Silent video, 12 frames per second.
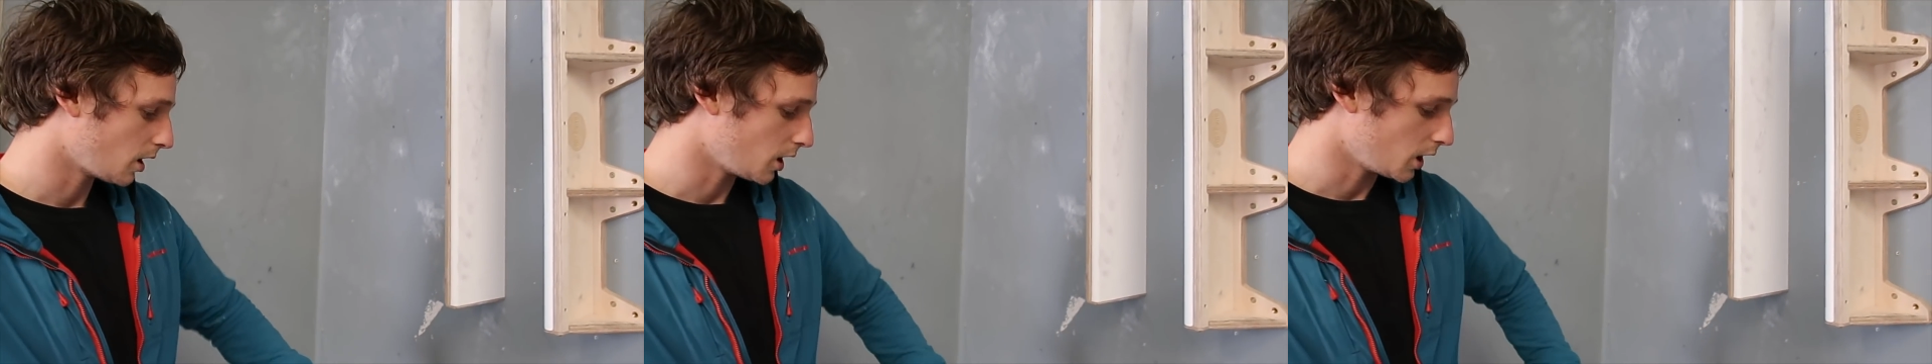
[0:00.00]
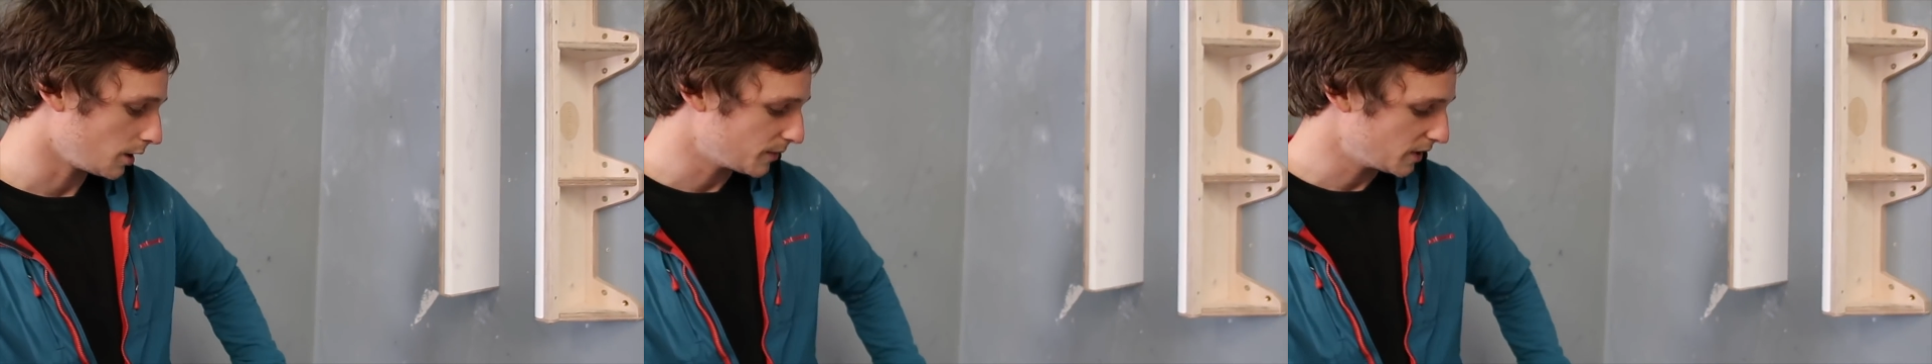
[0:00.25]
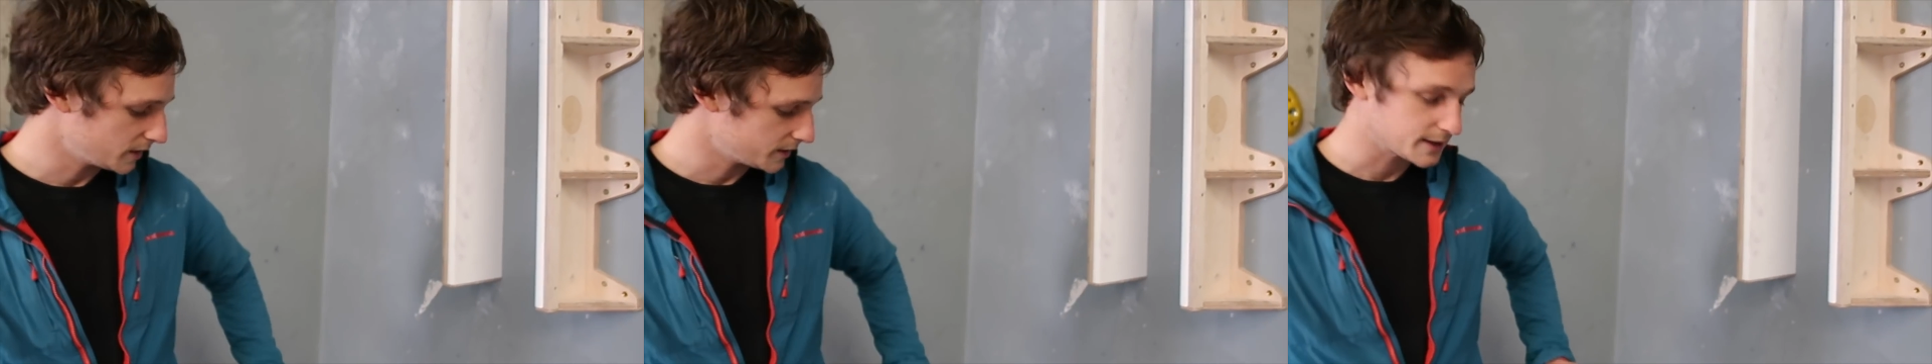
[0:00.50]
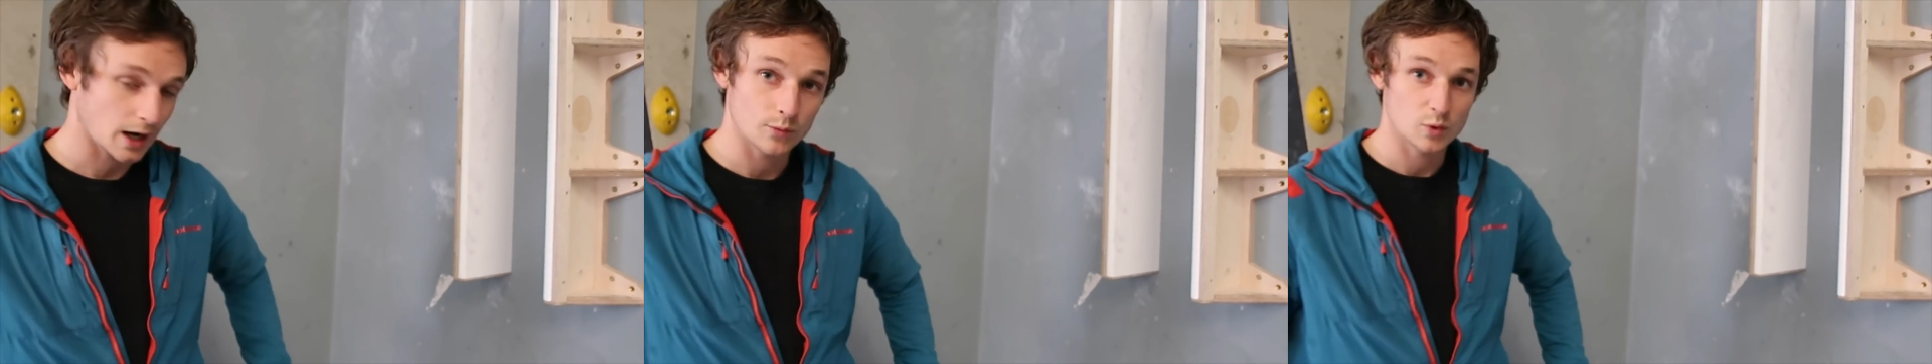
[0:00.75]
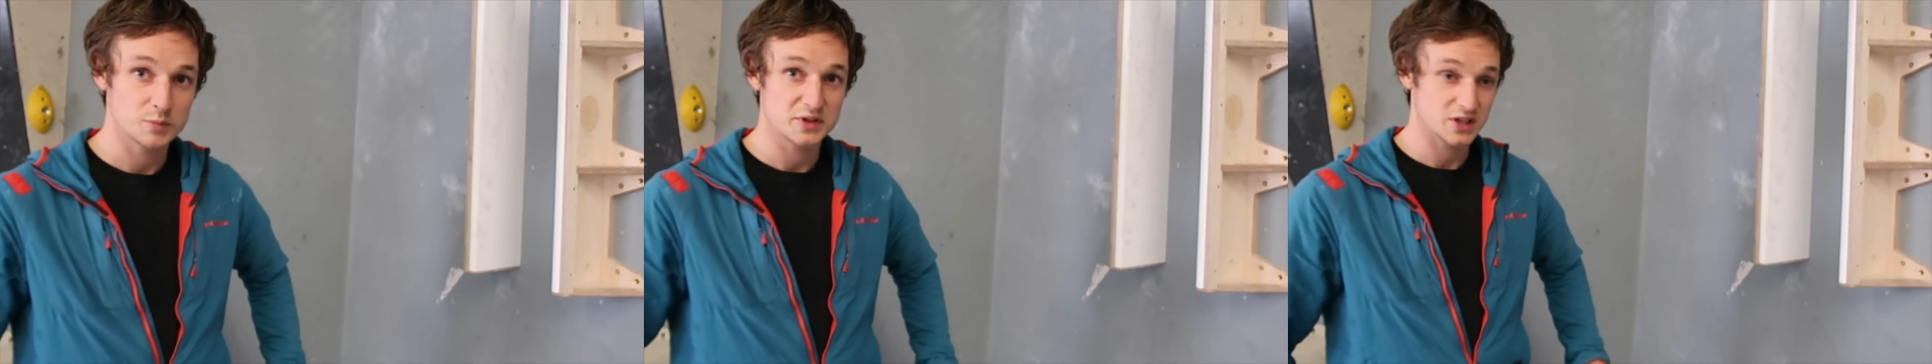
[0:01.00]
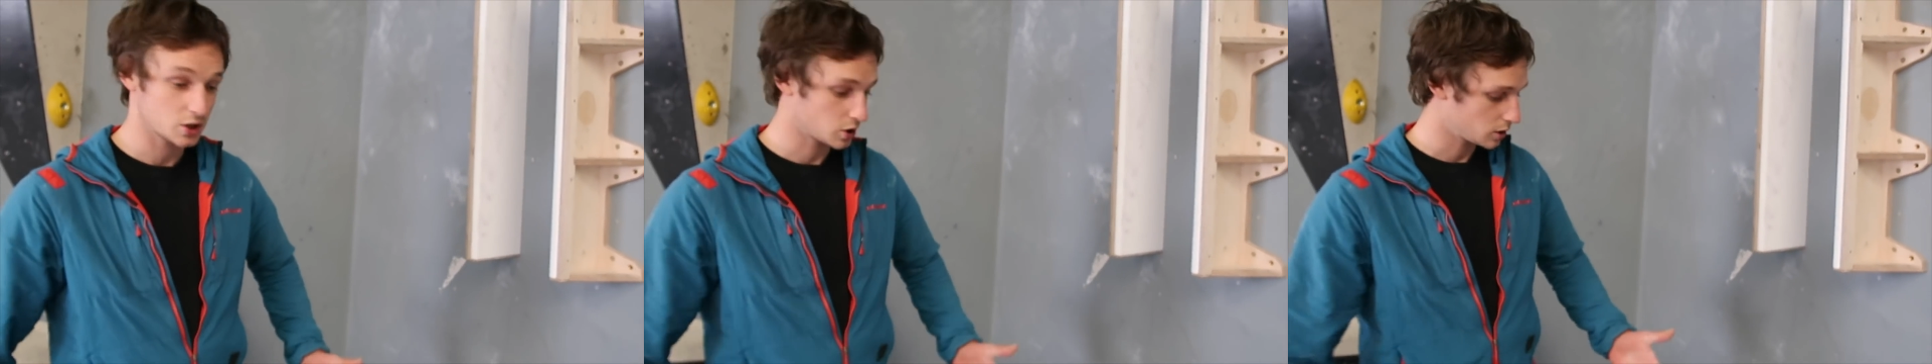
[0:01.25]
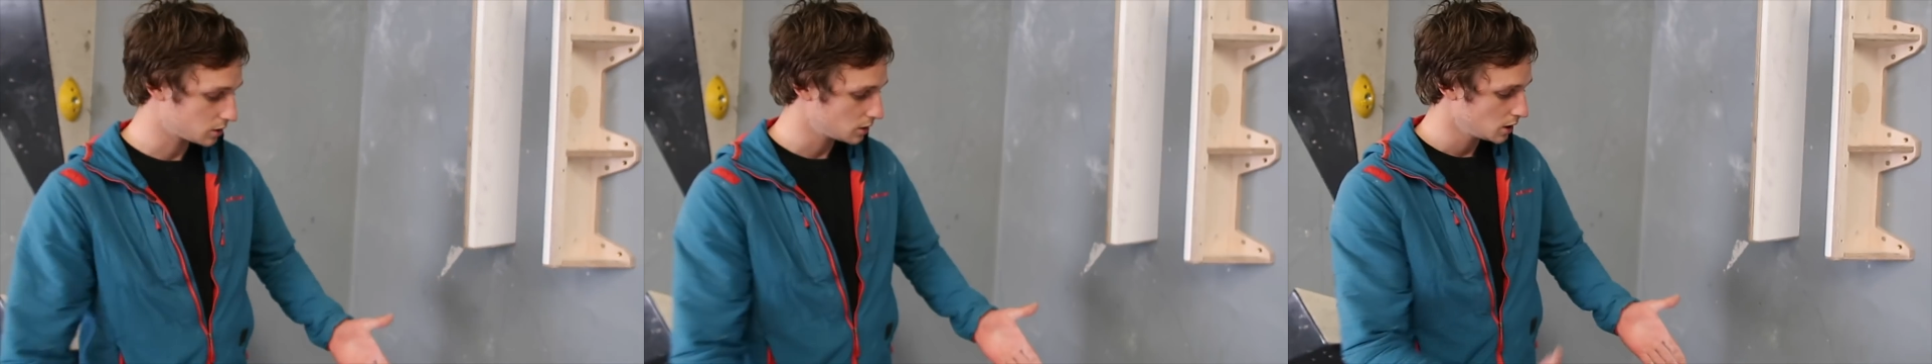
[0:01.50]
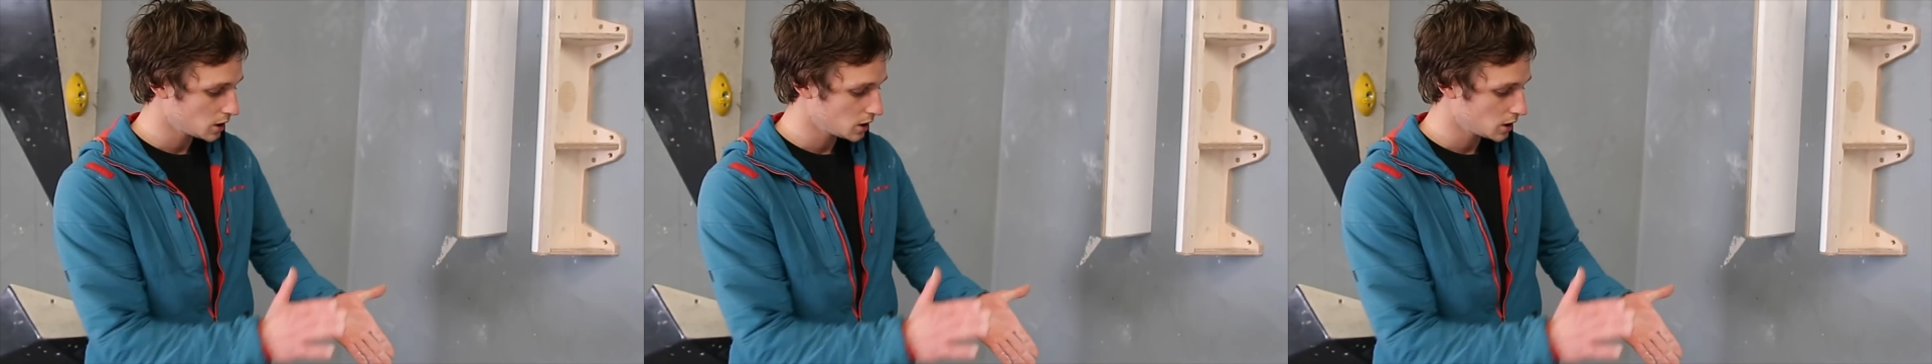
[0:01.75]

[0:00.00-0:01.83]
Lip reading: arm in a downward position,